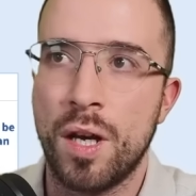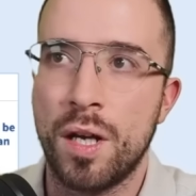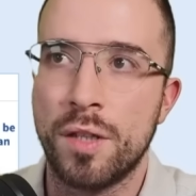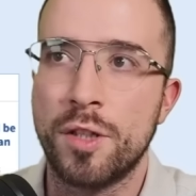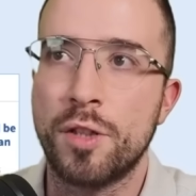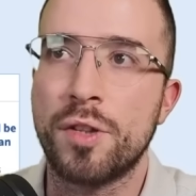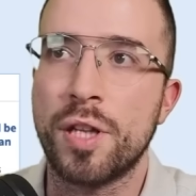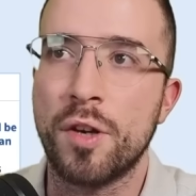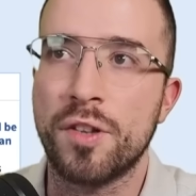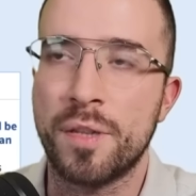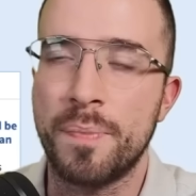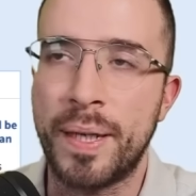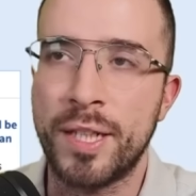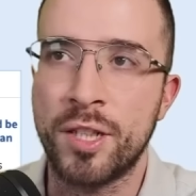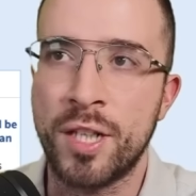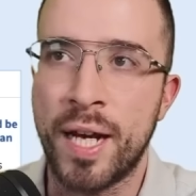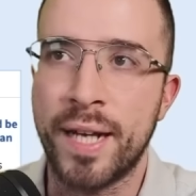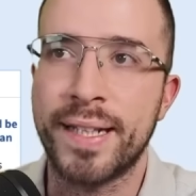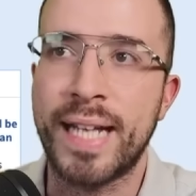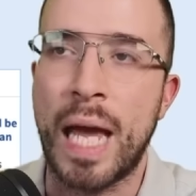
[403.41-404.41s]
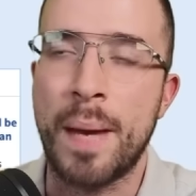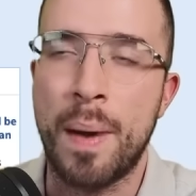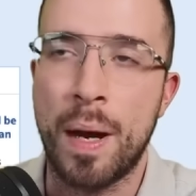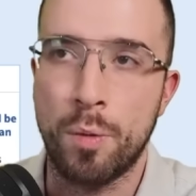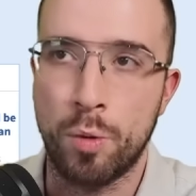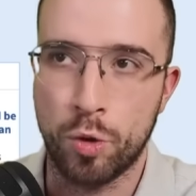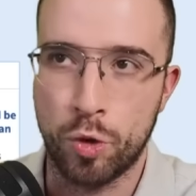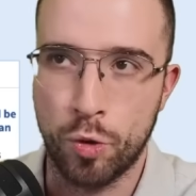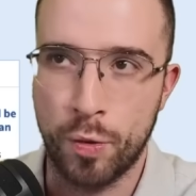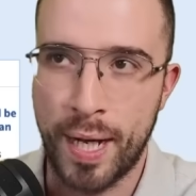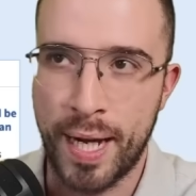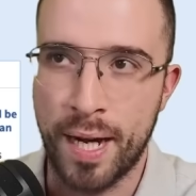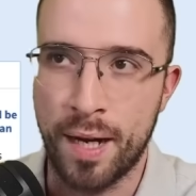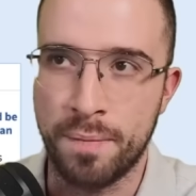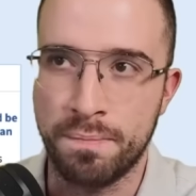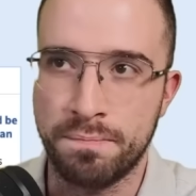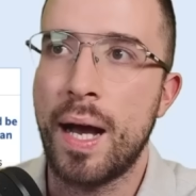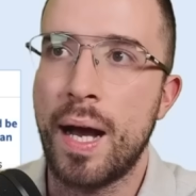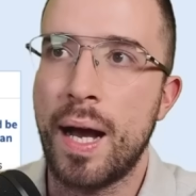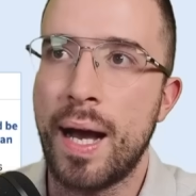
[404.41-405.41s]
The Chelsea-Man United game I will do later.
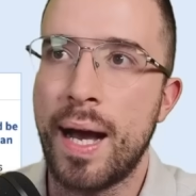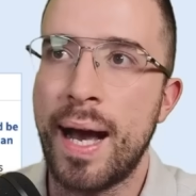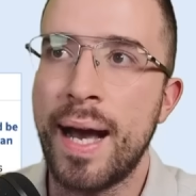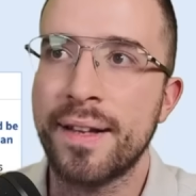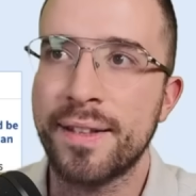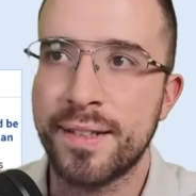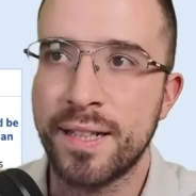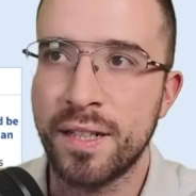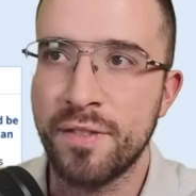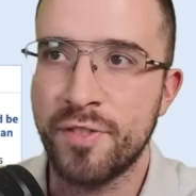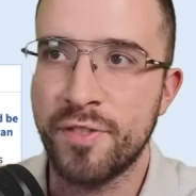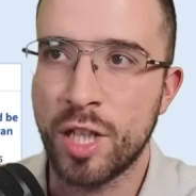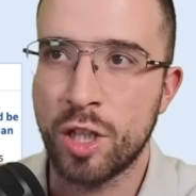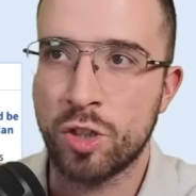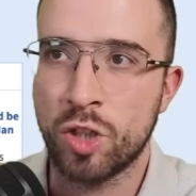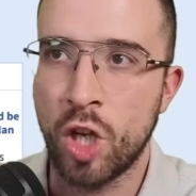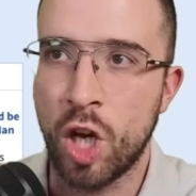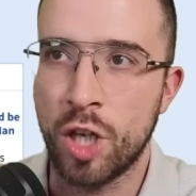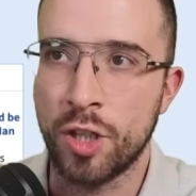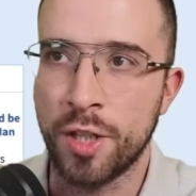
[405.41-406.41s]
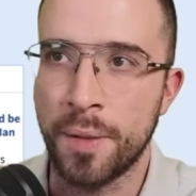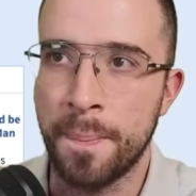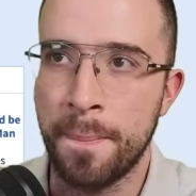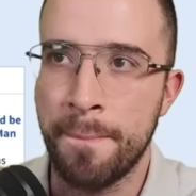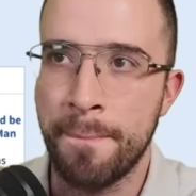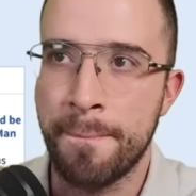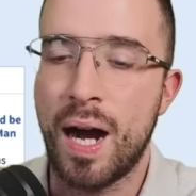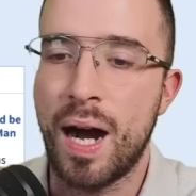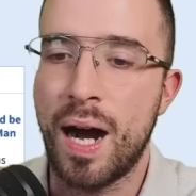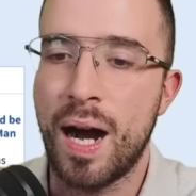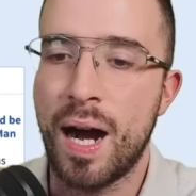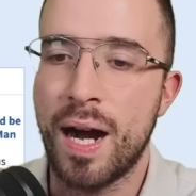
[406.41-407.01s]
Aston Villa-Tottenham,